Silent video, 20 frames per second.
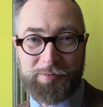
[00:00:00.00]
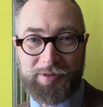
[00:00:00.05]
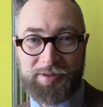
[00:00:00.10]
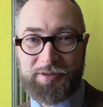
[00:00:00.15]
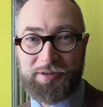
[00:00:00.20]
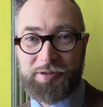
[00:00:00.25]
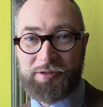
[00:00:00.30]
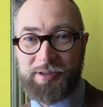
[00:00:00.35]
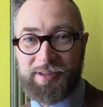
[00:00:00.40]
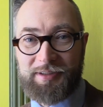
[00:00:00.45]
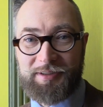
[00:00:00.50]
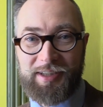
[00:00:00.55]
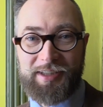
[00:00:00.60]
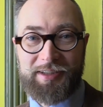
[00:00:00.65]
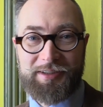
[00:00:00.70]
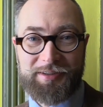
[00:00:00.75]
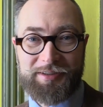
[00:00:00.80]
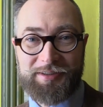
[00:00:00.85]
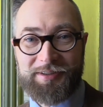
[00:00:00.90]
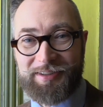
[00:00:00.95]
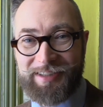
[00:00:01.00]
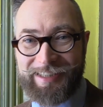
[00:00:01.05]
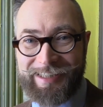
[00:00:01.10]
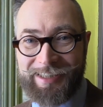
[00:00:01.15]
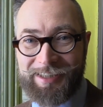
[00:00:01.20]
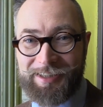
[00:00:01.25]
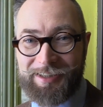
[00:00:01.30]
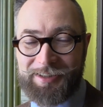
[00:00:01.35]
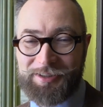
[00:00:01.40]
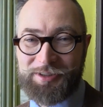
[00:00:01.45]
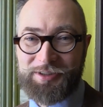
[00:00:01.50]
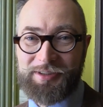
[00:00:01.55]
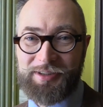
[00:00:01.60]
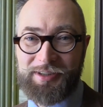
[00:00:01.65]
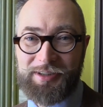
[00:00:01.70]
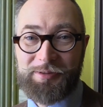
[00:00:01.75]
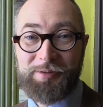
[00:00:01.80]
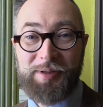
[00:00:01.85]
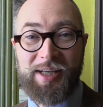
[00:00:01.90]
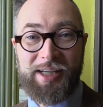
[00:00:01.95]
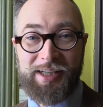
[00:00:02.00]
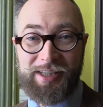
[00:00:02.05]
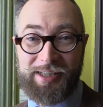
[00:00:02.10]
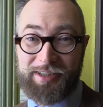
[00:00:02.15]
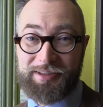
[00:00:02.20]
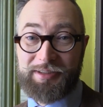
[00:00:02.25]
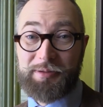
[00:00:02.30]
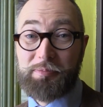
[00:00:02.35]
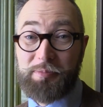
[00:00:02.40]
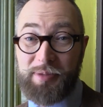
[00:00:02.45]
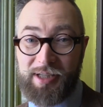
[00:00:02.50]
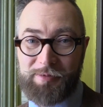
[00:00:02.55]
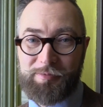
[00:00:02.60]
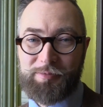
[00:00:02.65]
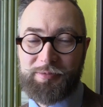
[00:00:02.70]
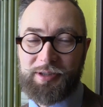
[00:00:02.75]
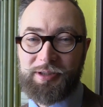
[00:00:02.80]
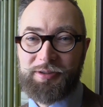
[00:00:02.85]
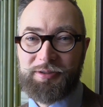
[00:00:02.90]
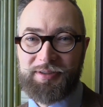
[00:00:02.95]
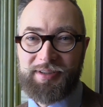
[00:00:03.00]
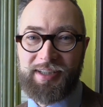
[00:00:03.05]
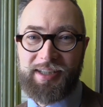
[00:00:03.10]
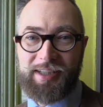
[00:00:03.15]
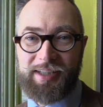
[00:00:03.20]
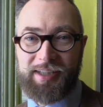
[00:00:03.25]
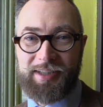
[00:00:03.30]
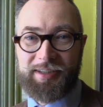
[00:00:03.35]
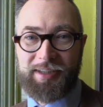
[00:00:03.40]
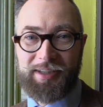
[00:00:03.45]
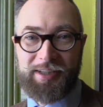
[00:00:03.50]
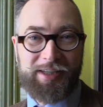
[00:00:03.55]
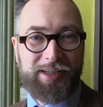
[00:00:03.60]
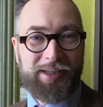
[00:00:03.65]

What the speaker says: Once you translate it into English, though, it's a bit prosaic.